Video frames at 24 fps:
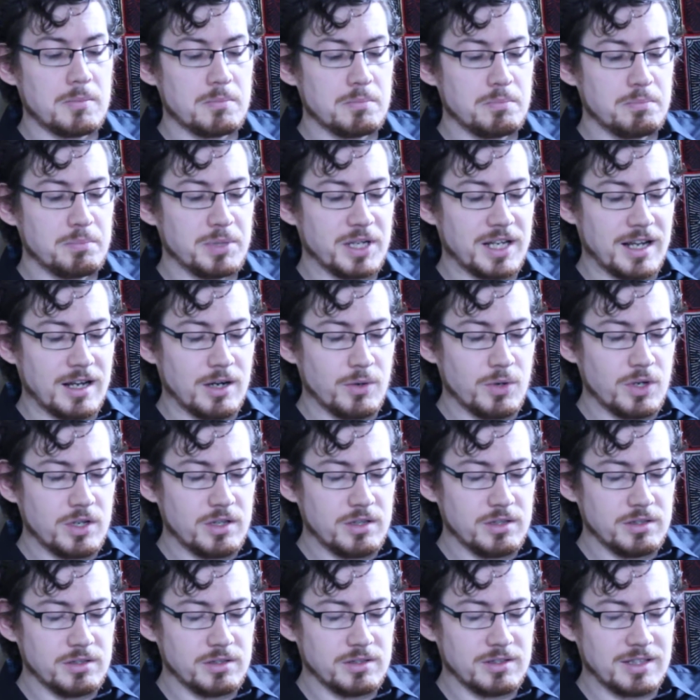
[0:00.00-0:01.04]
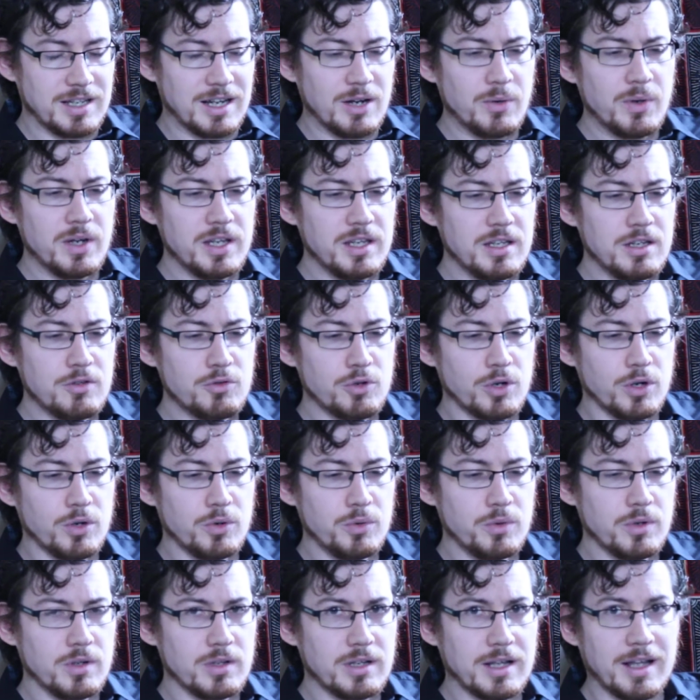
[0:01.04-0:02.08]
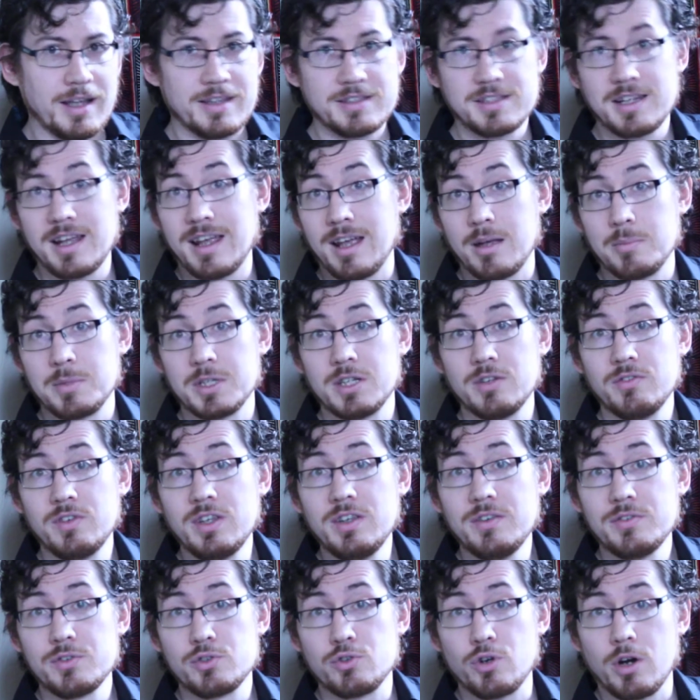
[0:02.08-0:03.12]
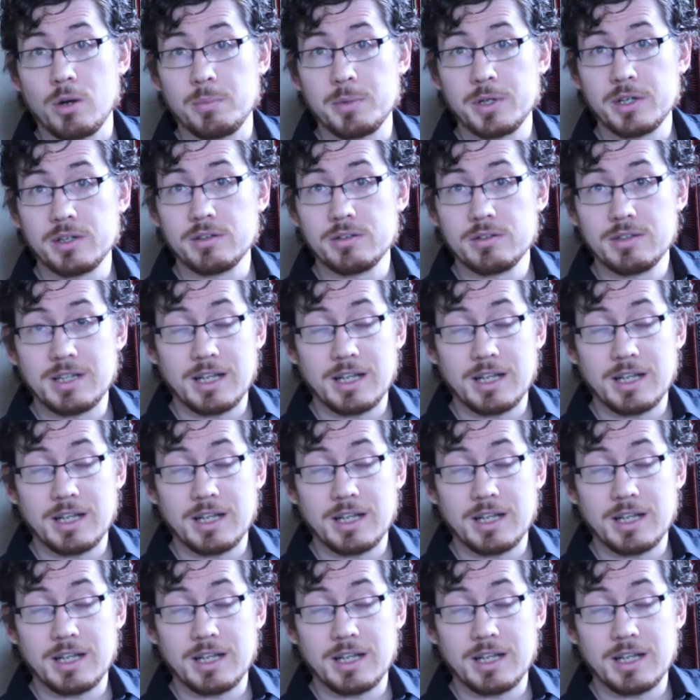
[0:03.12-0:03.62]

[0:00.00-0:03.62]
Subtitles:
But our hero has a habit of eavesdropping.